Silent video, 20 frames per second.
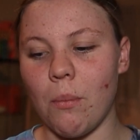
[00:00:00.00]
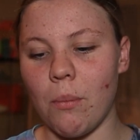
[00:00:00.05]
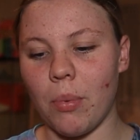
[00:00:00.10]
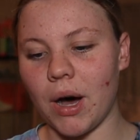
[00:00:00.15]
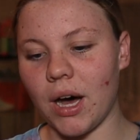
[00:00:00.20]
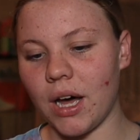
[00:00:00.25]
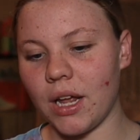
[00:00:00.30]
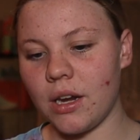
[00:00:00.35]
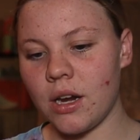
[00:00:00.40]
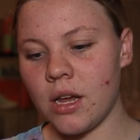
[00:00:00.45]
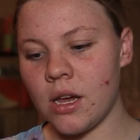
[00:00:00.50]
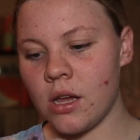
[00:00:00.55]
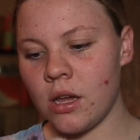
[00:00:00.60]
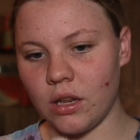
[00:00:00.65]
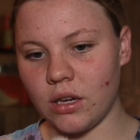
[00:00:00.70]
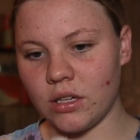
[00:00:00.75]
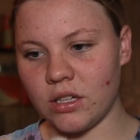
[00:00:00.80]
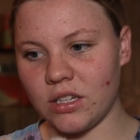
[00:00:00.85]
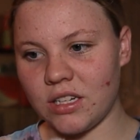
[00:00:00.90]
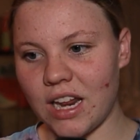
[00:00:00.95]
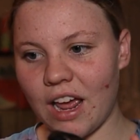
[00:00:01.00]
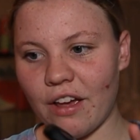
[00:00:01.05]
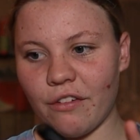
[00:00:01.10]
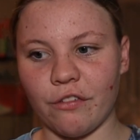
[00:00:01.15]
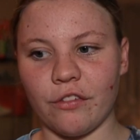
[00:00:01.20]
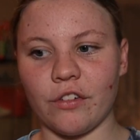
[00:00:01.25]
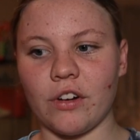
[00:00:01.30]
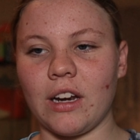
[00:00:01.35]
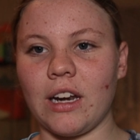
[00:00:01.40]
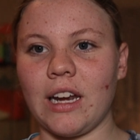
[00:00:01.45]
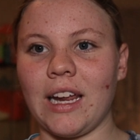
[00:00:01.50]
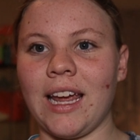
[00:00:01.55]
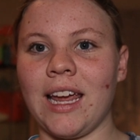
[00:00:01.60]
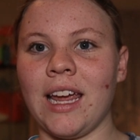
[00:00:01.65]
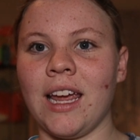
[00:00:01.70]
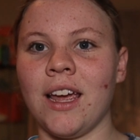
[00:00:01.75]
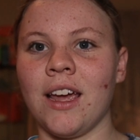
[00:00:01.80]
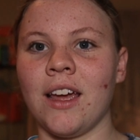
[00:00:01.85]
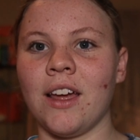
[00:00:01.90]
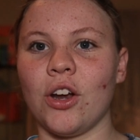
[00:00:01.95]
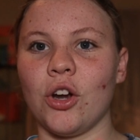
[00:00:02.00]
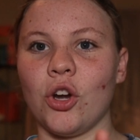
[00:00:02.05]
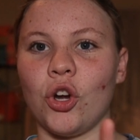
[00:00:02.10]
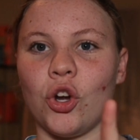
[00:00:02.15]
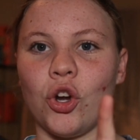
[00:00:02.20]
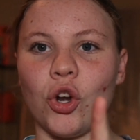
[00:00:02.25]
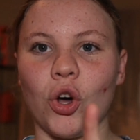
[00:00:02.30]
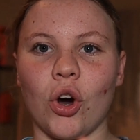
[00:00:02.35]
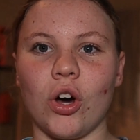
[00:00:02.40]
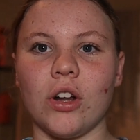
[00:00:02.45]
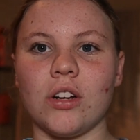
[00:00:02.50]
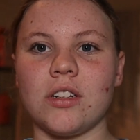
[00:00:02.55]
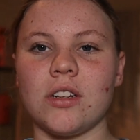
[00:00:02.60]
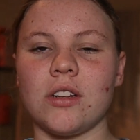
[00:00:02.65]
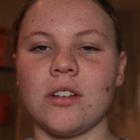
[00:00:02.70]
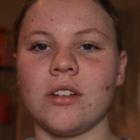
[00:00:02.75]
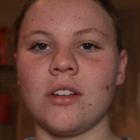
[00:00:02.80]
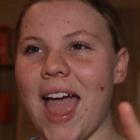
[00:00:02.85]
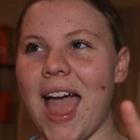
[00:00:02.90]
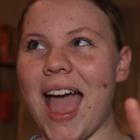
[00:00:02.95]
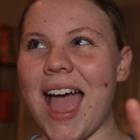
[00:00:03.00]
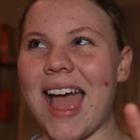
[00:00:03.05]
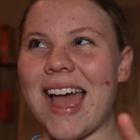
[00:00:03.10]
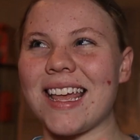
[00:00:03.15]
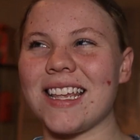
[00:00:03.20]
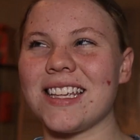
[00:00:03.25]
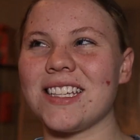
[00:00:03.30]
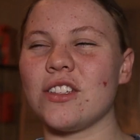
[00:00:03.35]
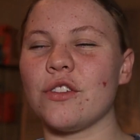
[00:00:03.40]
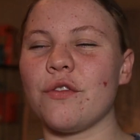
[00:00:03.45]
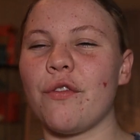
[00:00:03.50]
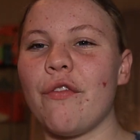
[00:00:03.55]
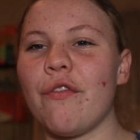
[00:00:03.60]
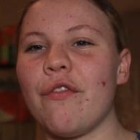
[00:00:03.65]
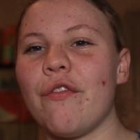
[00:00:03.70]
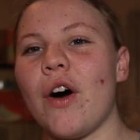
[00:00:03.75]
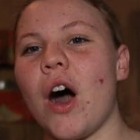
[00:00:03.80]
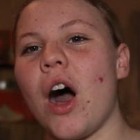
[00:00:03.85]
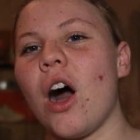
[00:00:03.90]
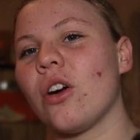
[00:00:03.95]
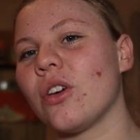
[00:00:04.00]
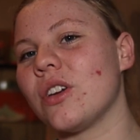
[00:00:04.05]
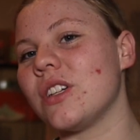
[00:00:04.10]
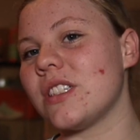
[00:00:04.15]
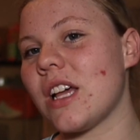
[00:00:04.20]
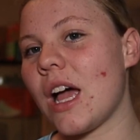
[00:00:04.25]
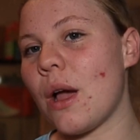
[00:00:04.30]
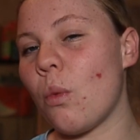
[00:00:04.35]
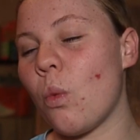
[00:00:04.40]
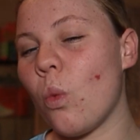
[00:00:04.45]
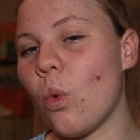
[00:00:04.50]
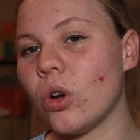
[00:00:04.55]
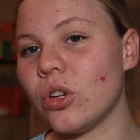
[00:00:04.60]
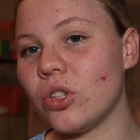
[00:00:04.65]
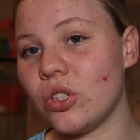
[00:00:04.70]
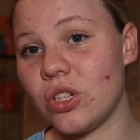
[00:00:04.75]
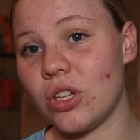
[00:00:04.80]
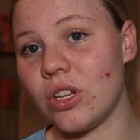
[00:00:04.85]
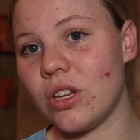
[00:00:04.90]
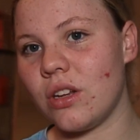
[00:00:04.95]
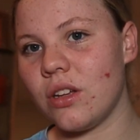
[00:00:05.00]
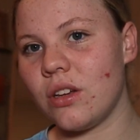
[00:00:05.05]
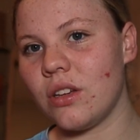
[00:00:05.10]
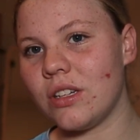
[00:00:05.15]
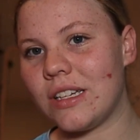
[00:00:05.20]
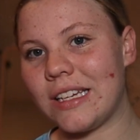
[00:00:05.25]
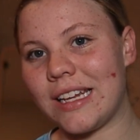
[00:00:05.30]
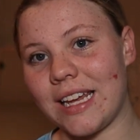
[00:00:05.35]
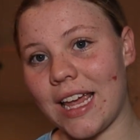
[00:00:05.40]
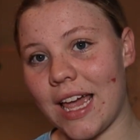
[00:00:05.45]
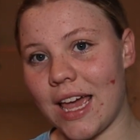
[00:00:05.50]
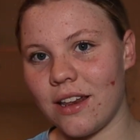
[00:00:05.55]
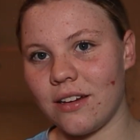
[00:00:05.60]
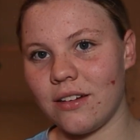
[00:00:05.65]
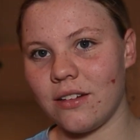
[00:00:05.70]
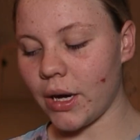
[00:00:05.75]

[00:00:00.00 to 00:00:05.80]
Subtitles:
but definitely not as far as I wanted to get.